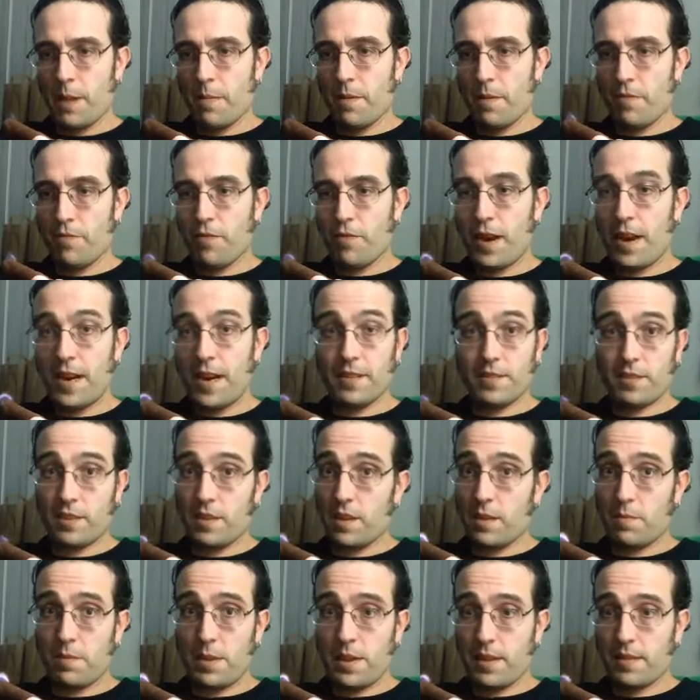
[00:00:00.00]
I'm afraid it's
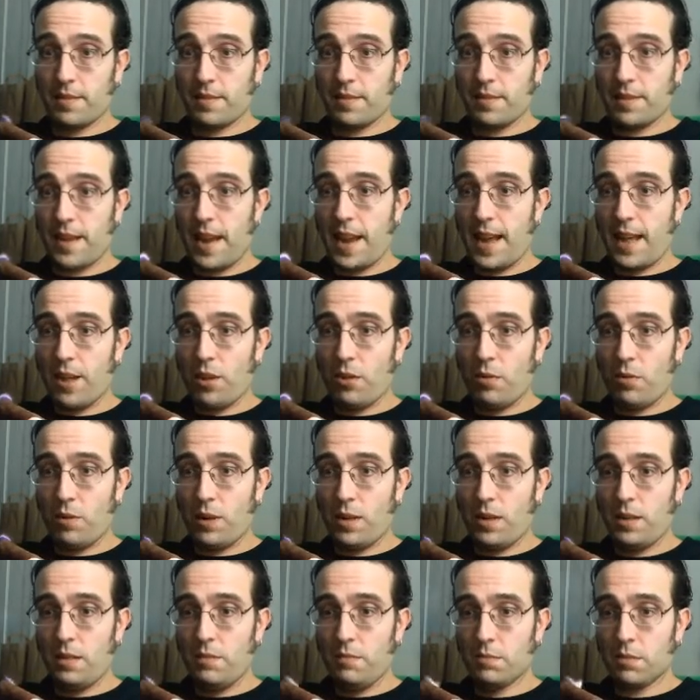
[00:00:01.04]
going to be a stale
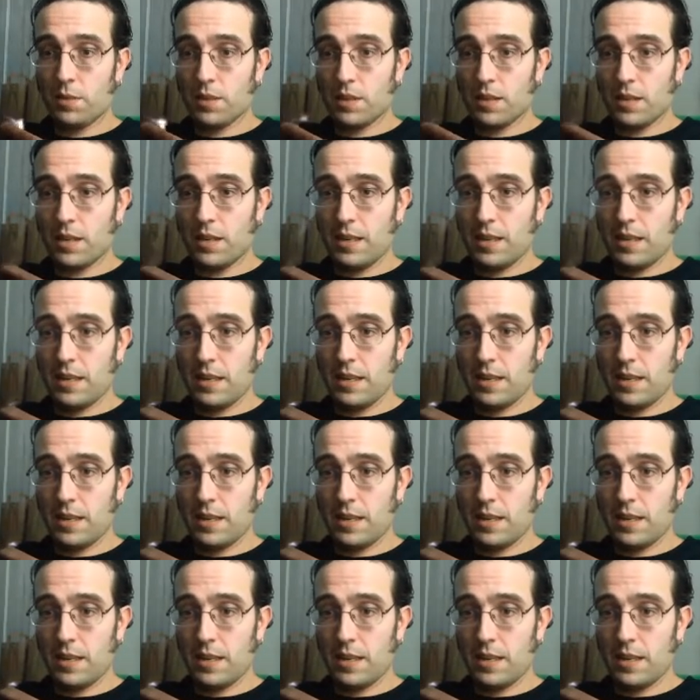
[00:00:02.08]
one, but